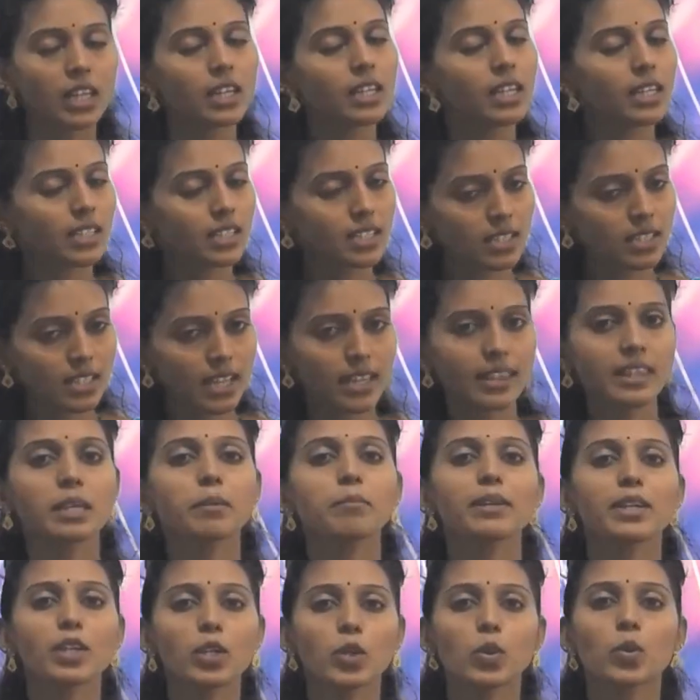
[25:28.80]
That is
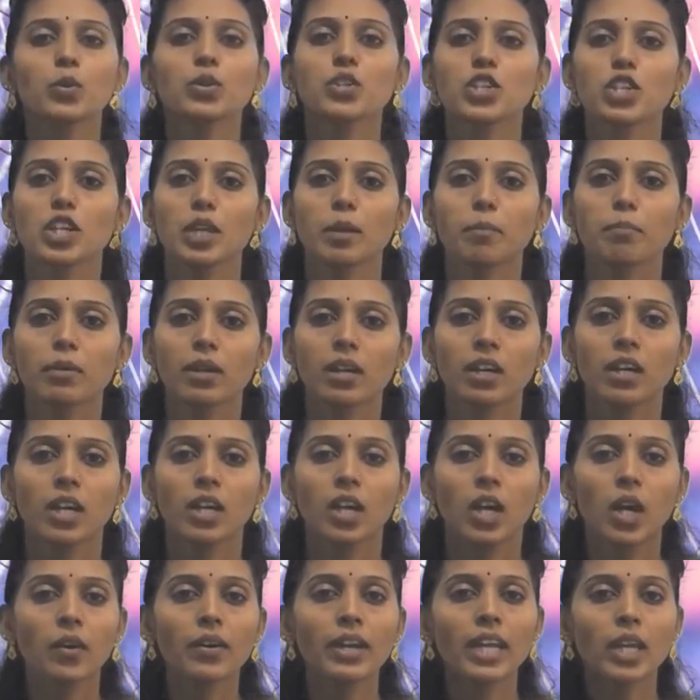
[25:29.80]
nothing but a cone shape.
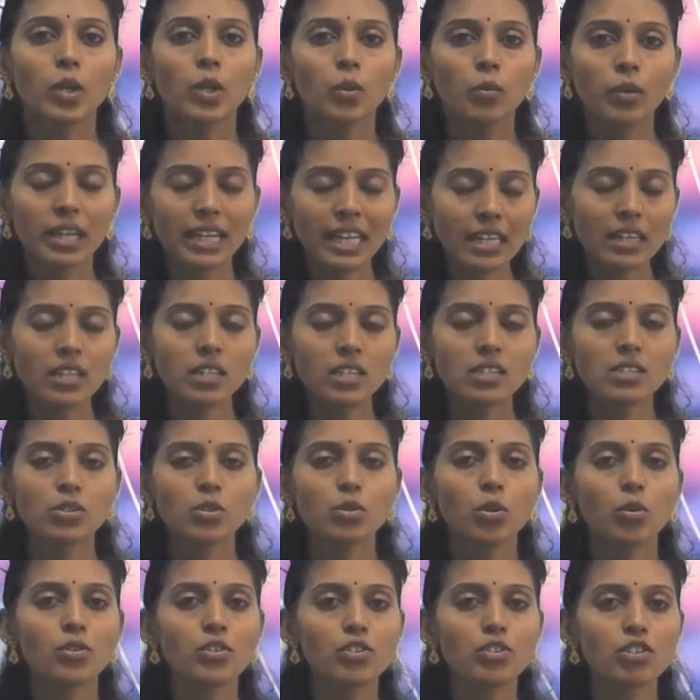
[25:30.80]
Okay, you will get
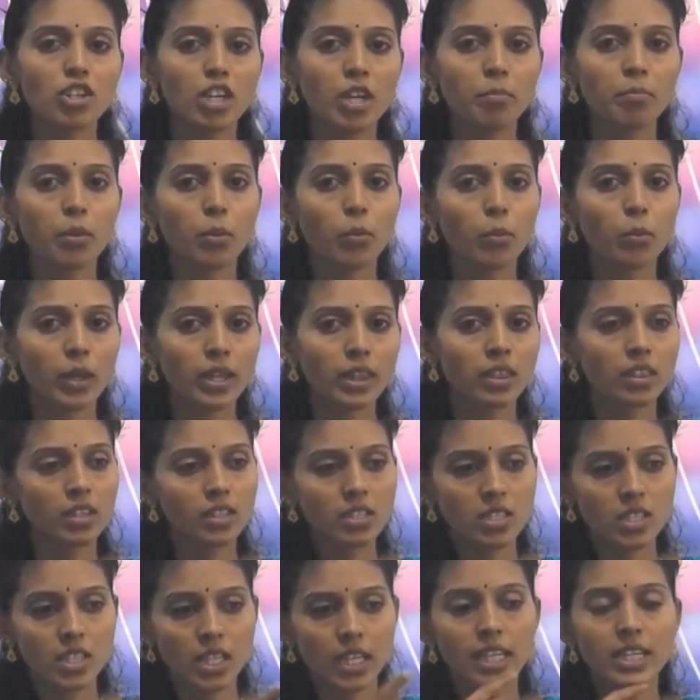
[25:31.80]
this cone shape with
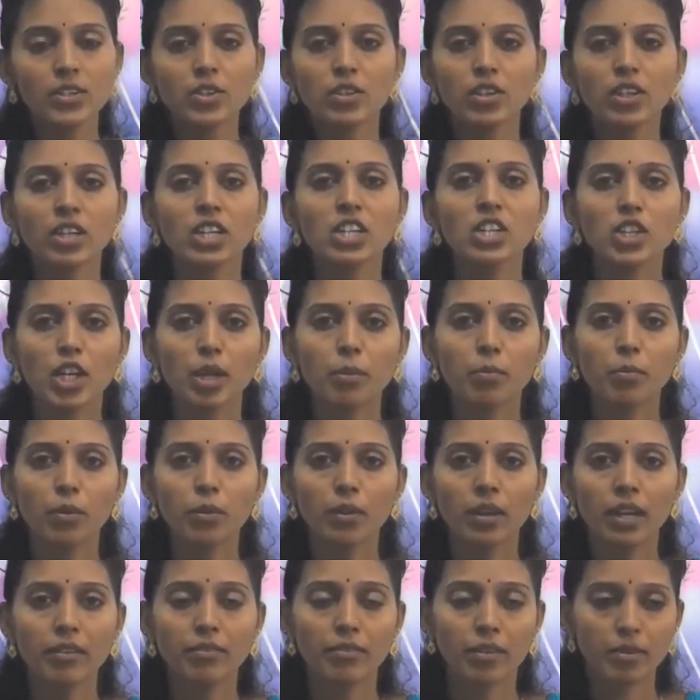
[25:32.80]
the cylindrical shape
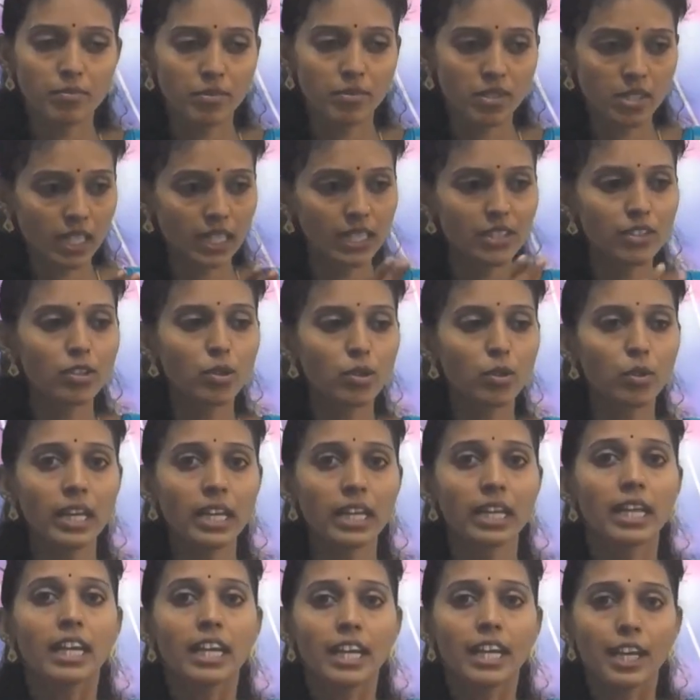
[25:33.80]
only, from cylinder
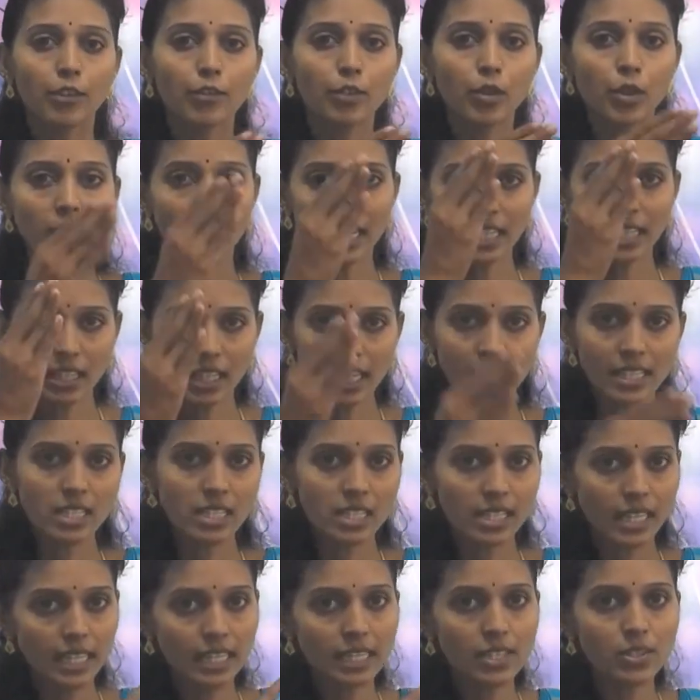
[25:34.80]
only. If you cut
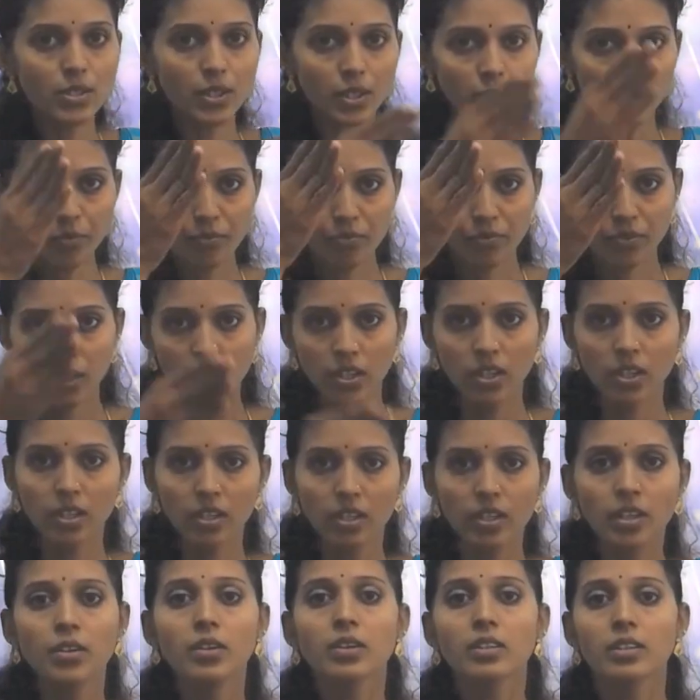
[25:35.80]
that cylinder,
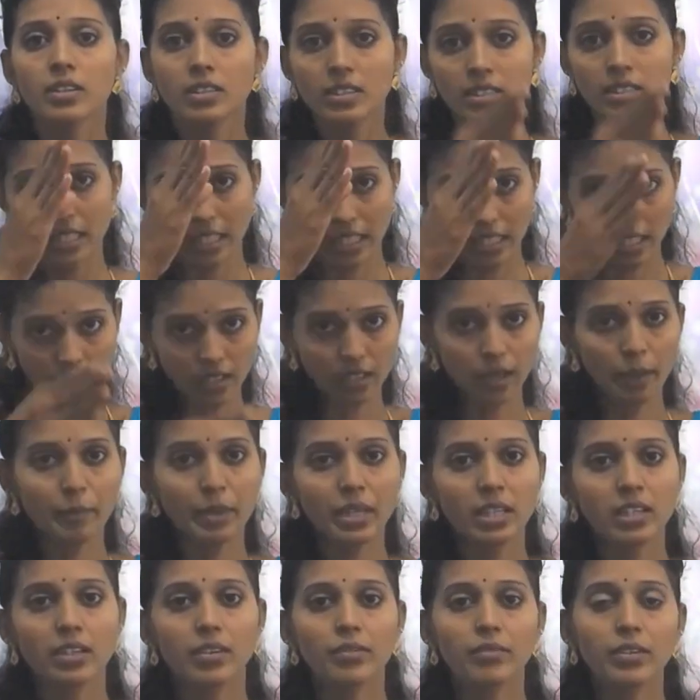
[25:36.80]
I
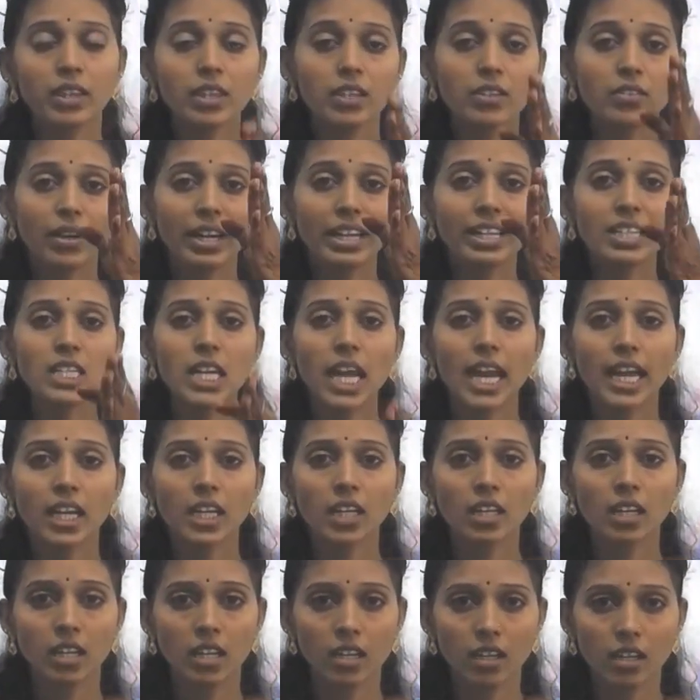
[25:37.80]
mean, with the right
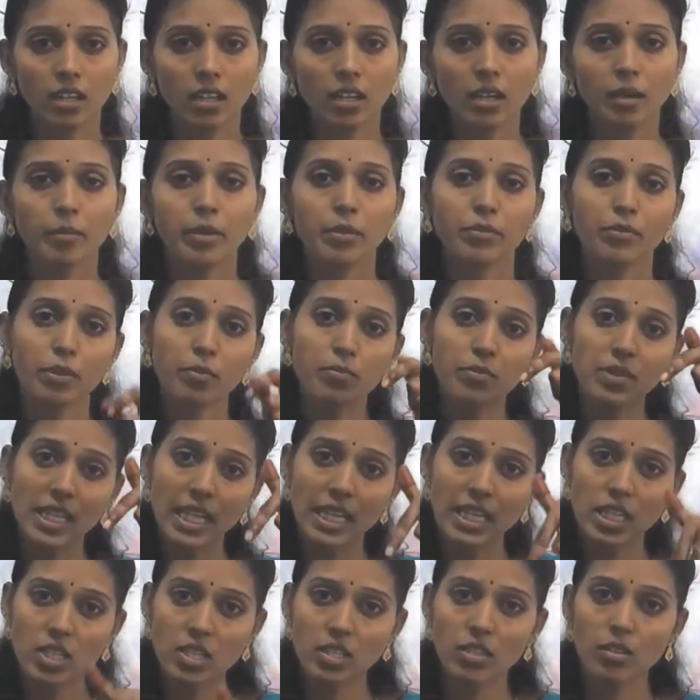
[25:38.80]
angle, I mean, from
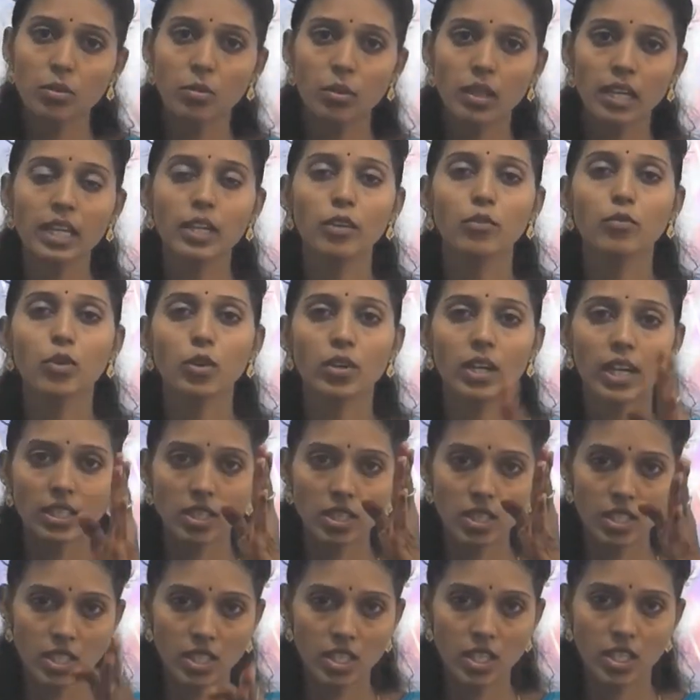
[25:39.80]
center only, if you
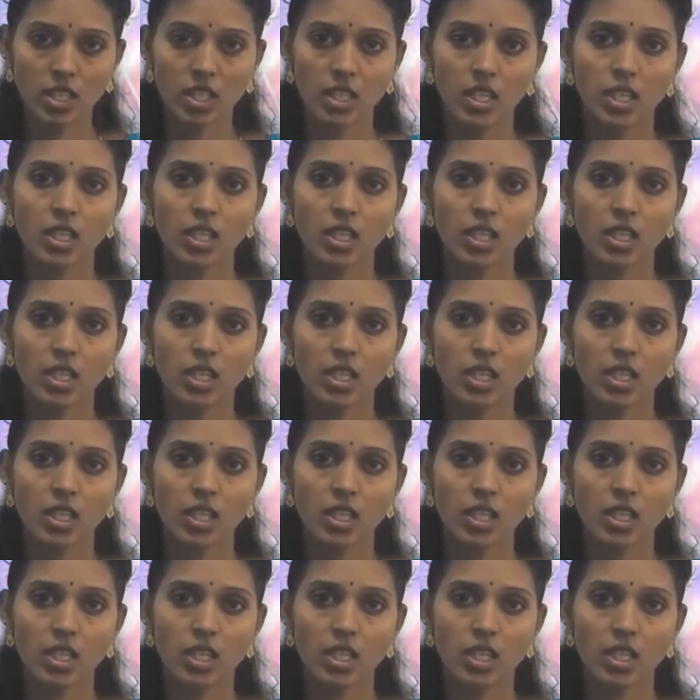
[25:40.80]
cut it